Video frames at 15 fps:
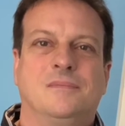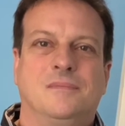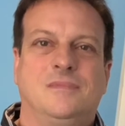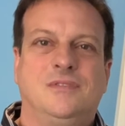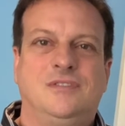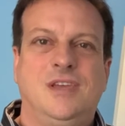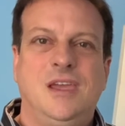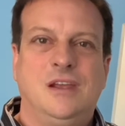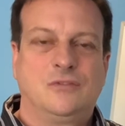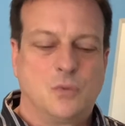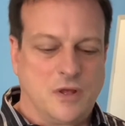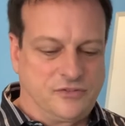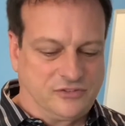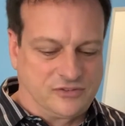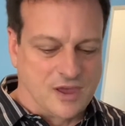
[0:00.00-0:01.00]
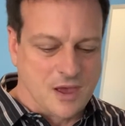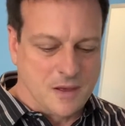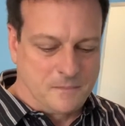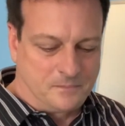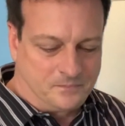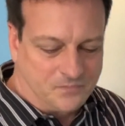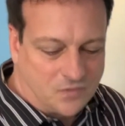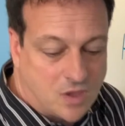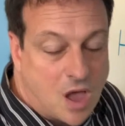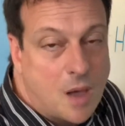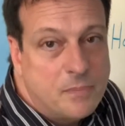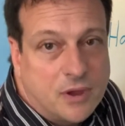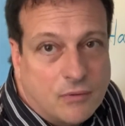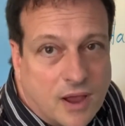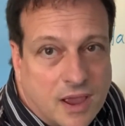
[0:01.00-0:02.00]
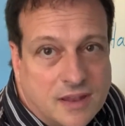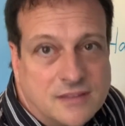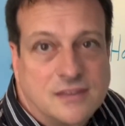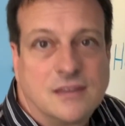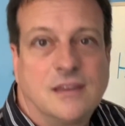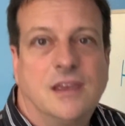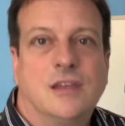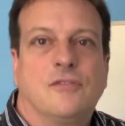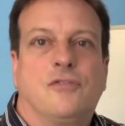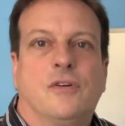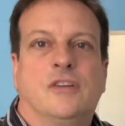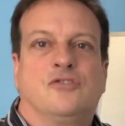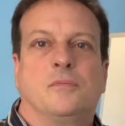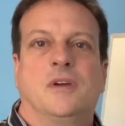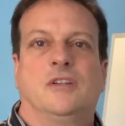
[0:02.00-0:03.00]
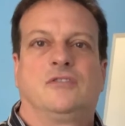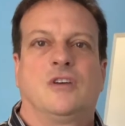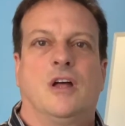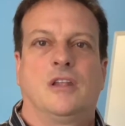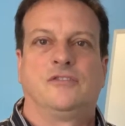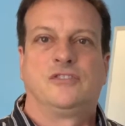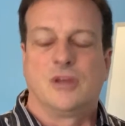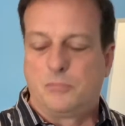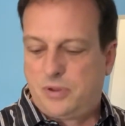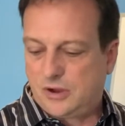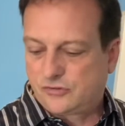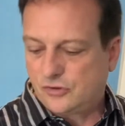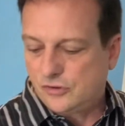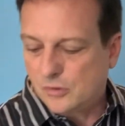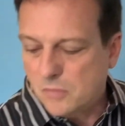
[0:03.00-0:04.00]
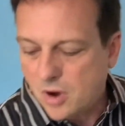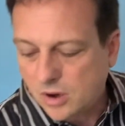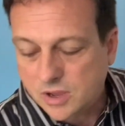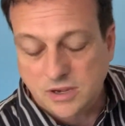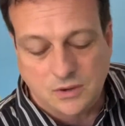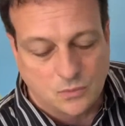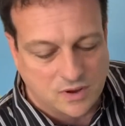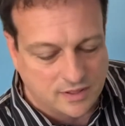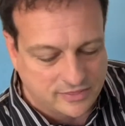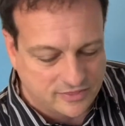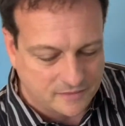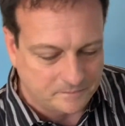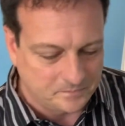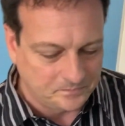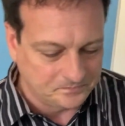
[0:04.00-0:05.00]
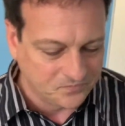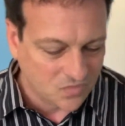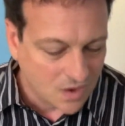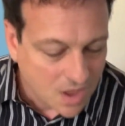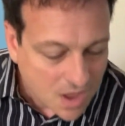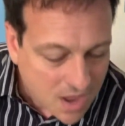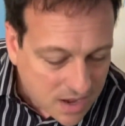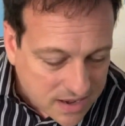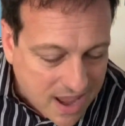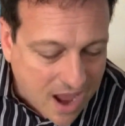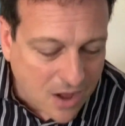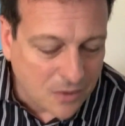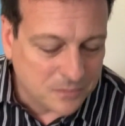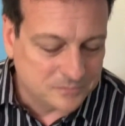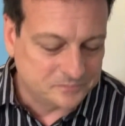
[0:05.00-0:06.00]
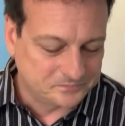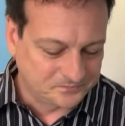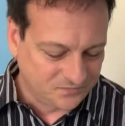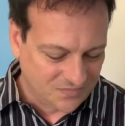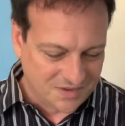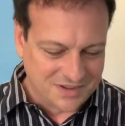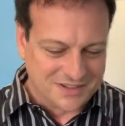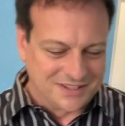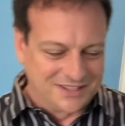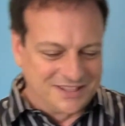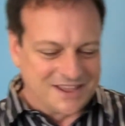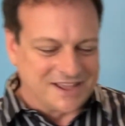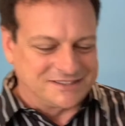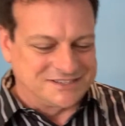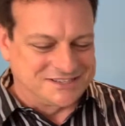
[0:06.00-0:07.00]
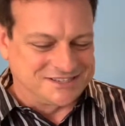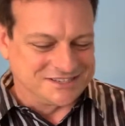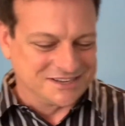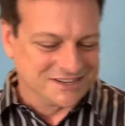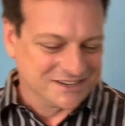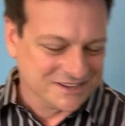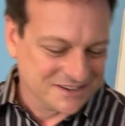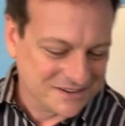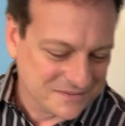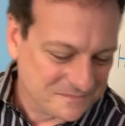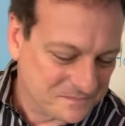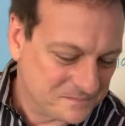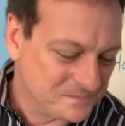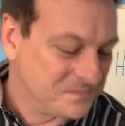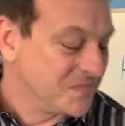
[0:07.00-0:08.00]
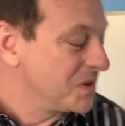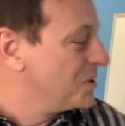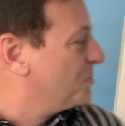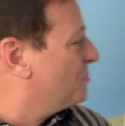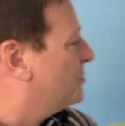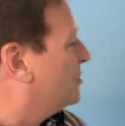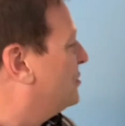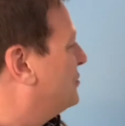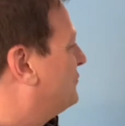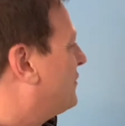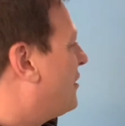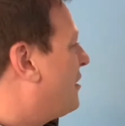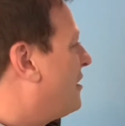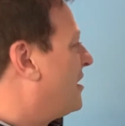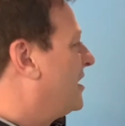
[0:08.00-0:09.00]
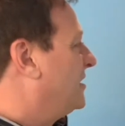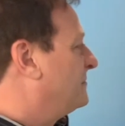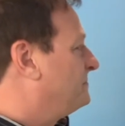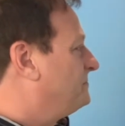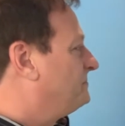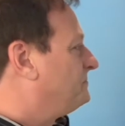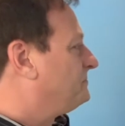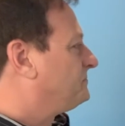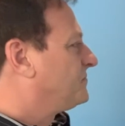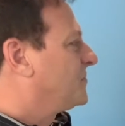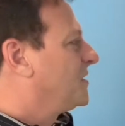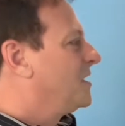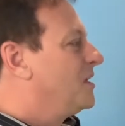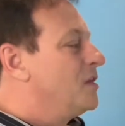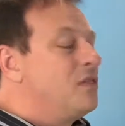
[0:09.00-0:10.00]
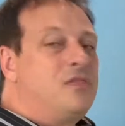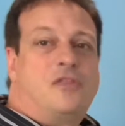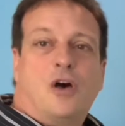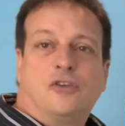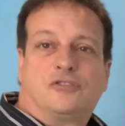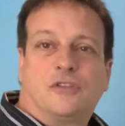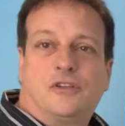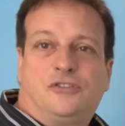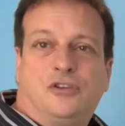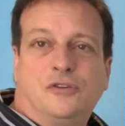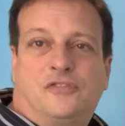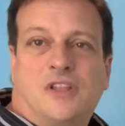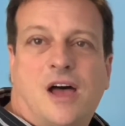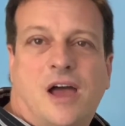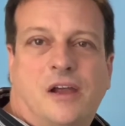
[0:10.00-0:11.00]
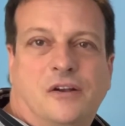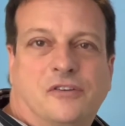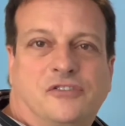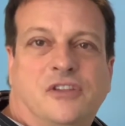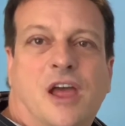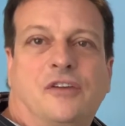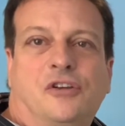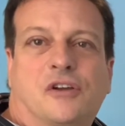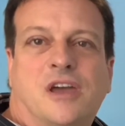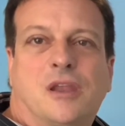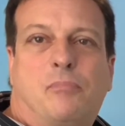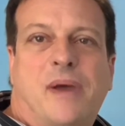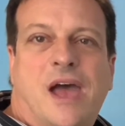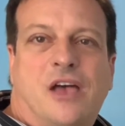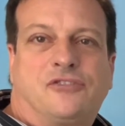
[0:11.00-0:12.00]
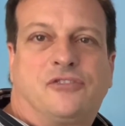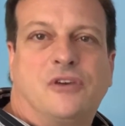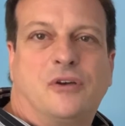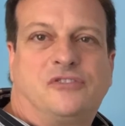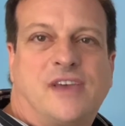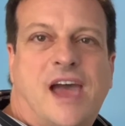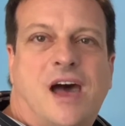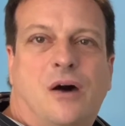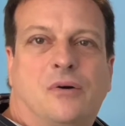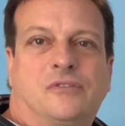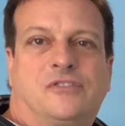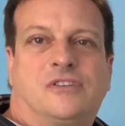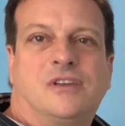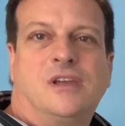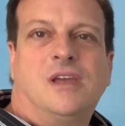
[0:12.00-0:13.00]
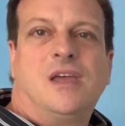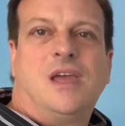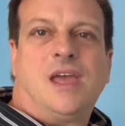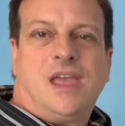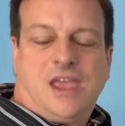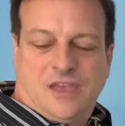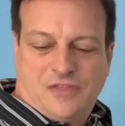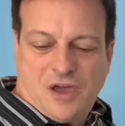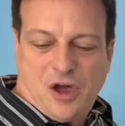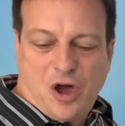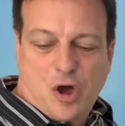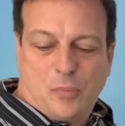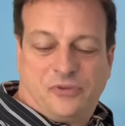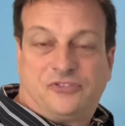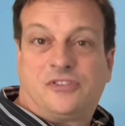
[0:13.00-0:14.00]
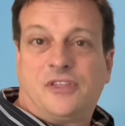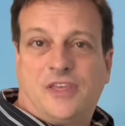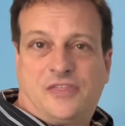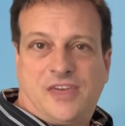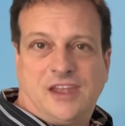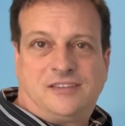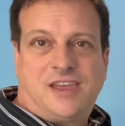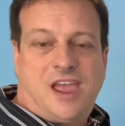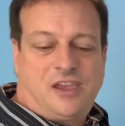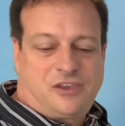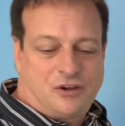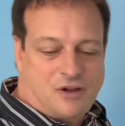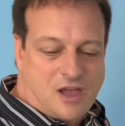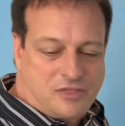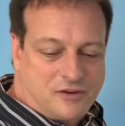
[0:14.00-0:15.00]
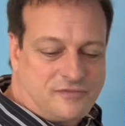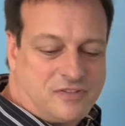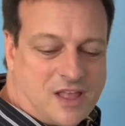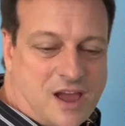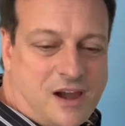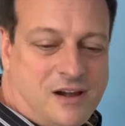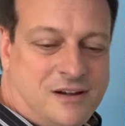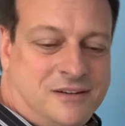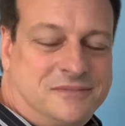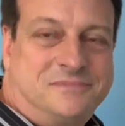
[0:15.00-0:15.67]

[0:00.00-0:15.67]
dinged with some copyright infringement on some picture you're marketing with. Now, let's move on. Those are the two flyers. Now you're gonna pass those out in the hopes that they take your other flyer.